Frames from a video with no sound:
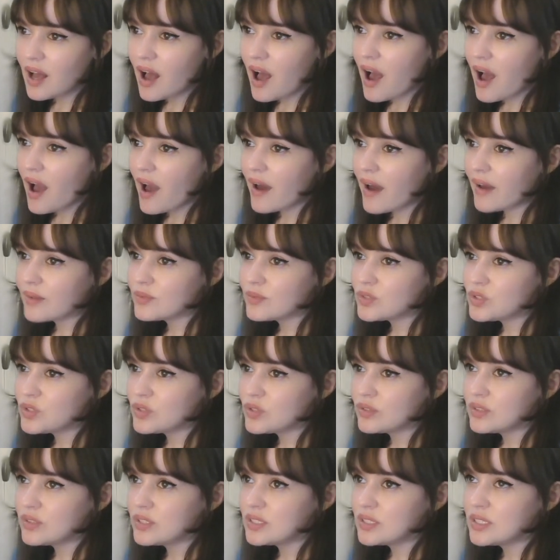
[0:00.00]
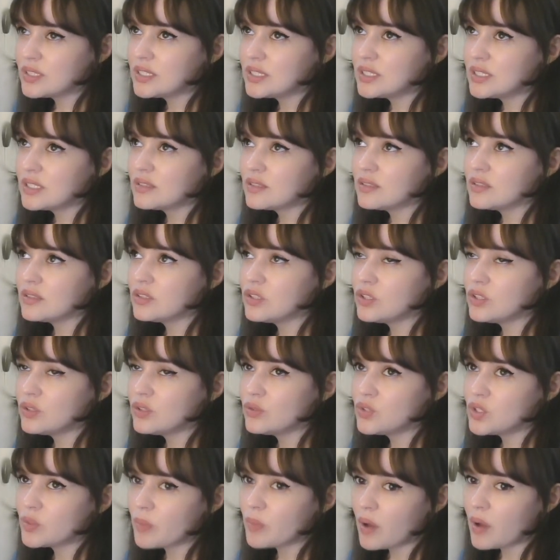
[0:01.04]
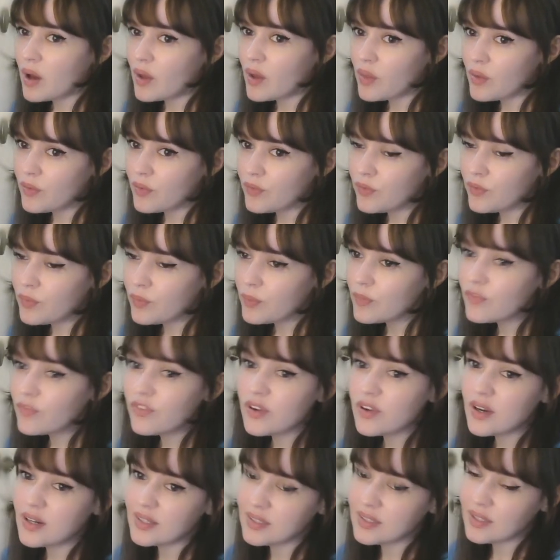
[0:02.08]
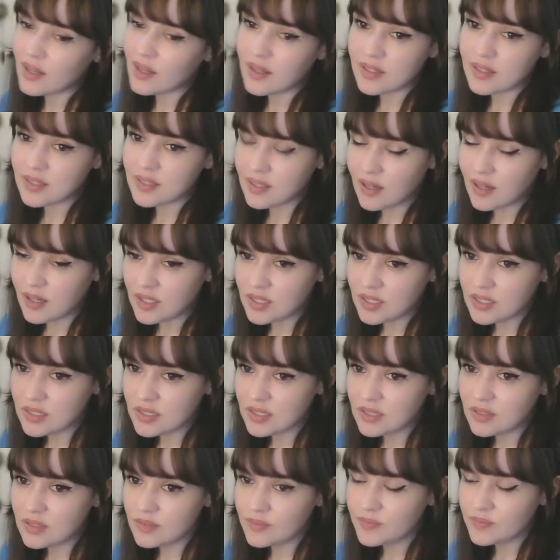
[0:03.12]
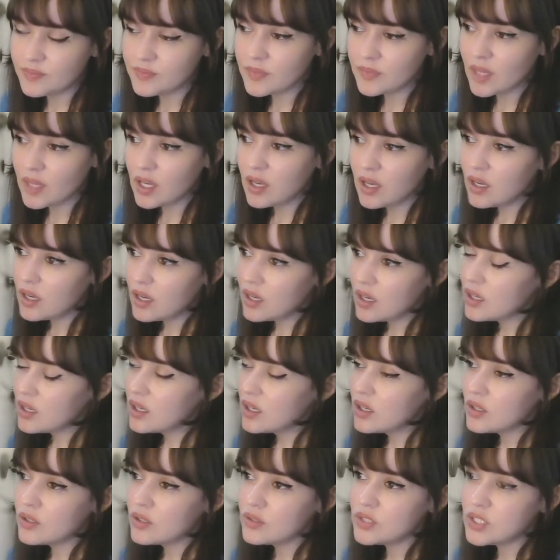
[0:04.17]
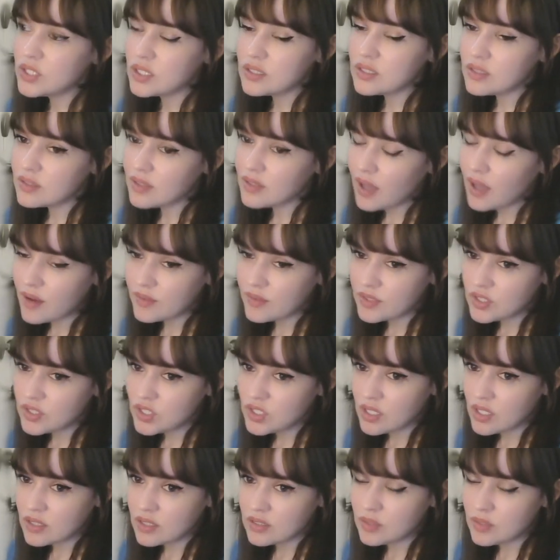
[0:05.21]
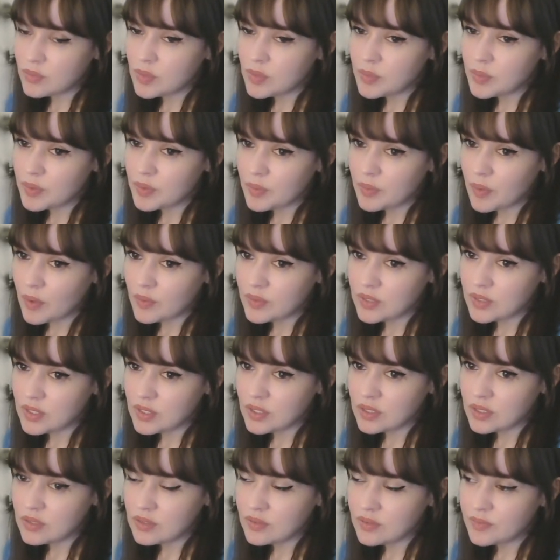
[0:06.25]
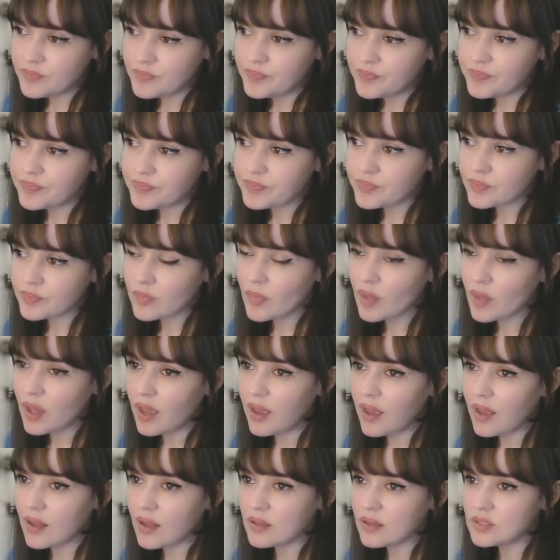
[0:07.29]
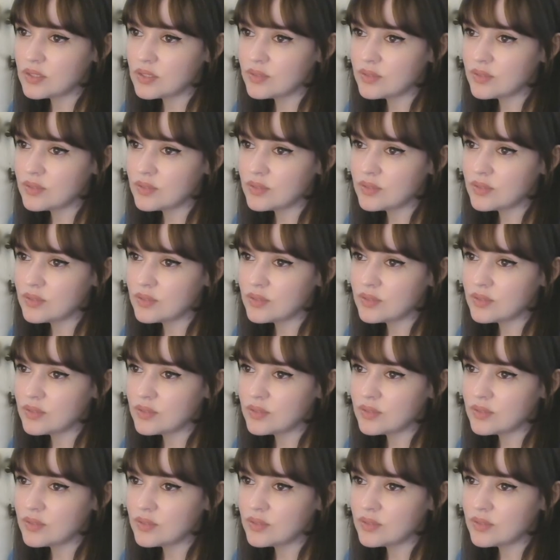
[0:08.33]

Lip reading: I'm sure there's a huge amount of very talented artists who just don't have a chance to be promoted, and